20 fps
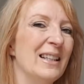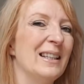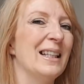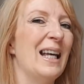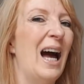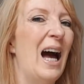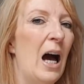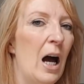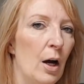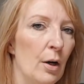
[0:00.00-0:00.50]
is
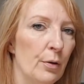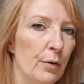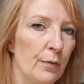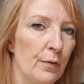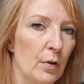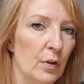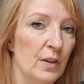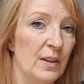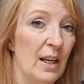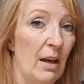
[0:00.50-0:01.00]
out of
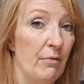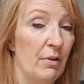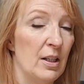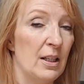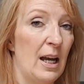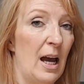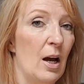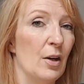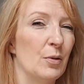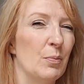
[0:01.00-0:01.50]
your
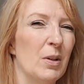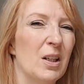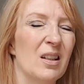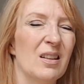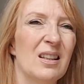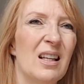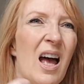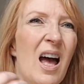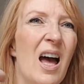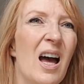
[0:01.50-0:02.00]
seventh house
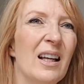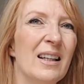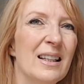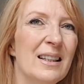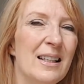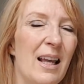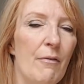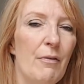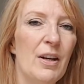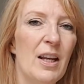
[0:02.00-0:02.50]
because the
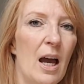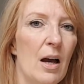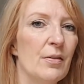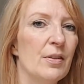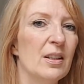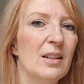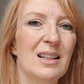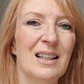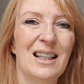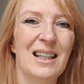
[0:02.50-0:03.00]
seventh house
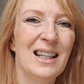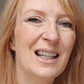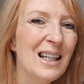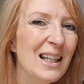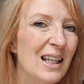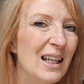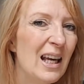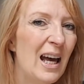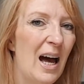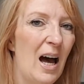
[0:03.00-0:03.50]
is a
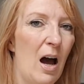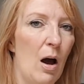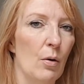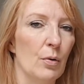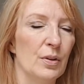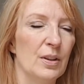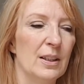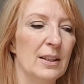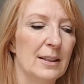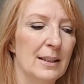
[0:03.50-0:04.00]
key
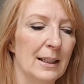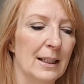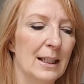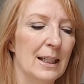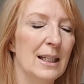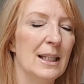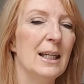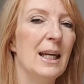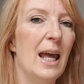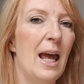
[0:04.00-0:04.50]
house, it's a
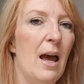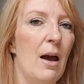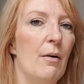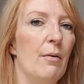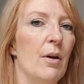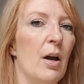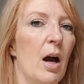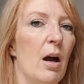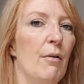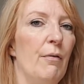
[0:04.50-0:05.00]
key
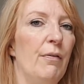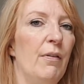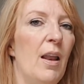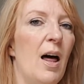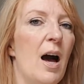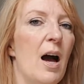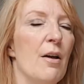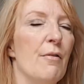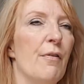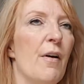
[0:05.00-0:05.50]
area of
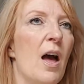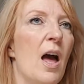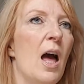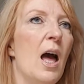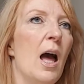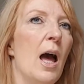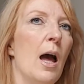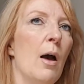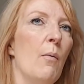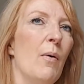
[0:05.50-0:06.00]
life.
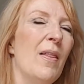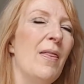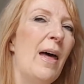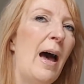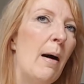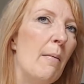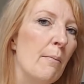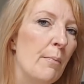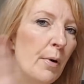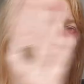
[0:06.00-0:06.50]
And when
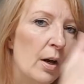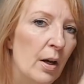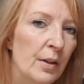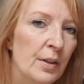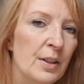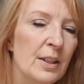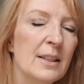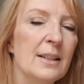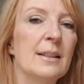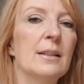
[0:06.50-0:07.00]
that
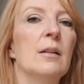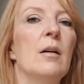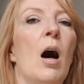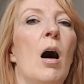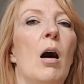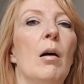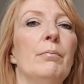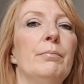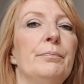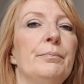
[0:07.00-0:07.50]
burden is
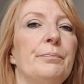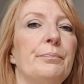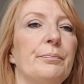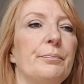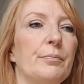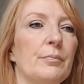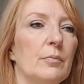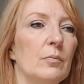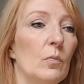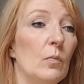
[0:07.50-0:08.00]
gone,
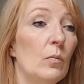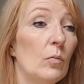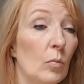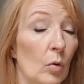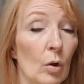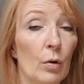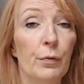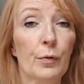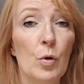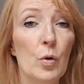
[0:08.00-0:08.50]

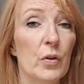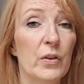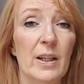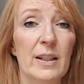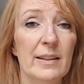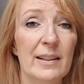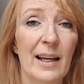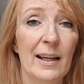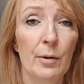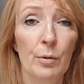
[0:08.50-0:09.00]
of course,
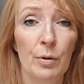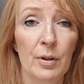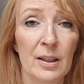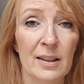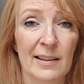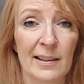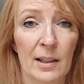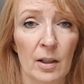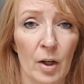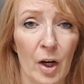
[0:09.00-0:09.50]
then Saturn
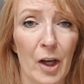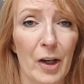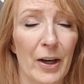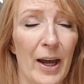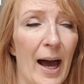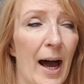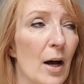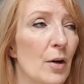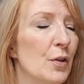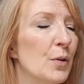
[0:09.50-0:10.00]
is in another
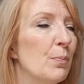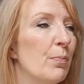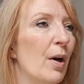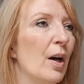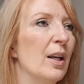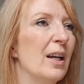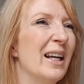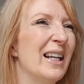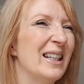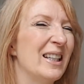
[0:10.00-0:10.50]
house,
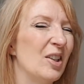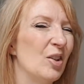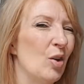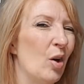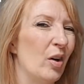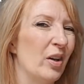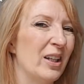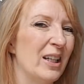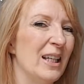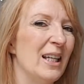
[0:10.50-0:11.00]
but it's
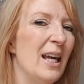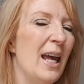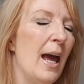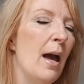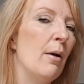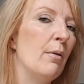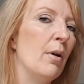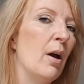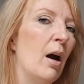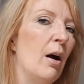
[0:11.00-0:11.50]
not a key
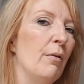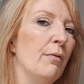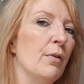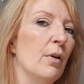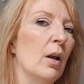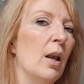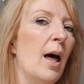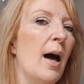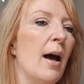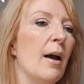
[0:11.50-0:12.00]
area of
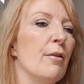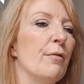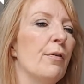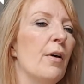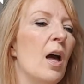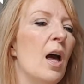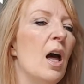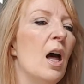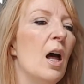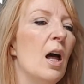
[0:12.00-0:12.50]
your life,
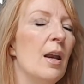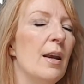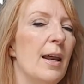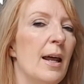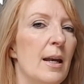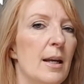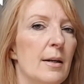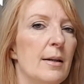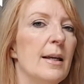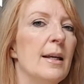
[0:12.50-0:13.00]

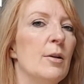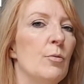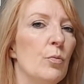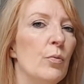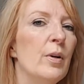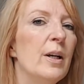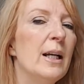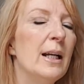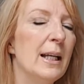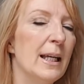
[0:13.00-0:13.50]
then it, it
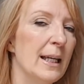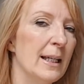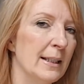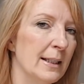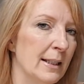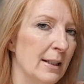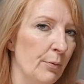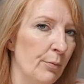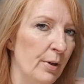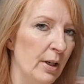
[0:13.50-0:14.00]
really
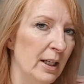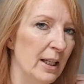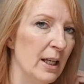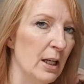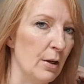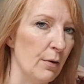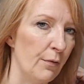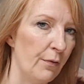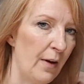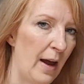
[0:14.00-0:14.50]
is a
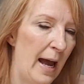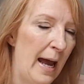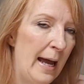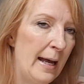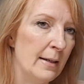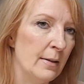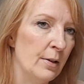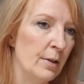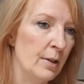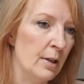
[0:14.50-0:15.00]
relief.
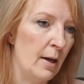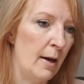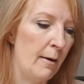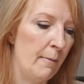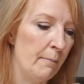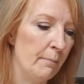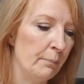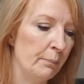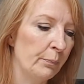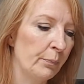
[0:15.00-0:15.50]
And
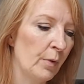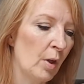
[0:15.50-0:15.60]
um,